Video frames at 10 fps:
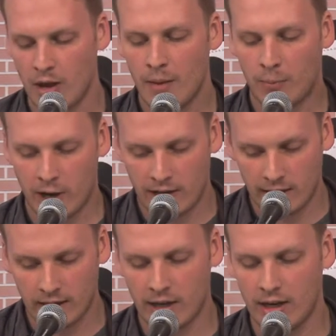
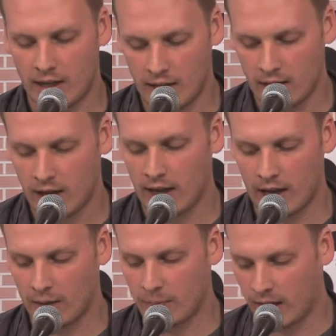breaking it, and again, I
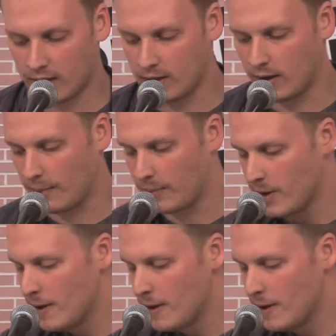hadn't backed it up.